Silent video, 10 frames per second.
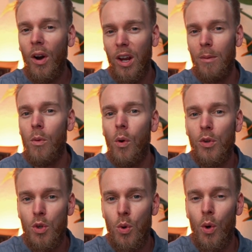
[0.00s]
and more
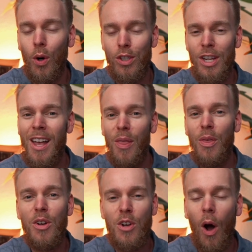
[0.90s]
towards
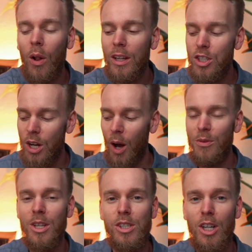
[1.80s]
the knowledge of this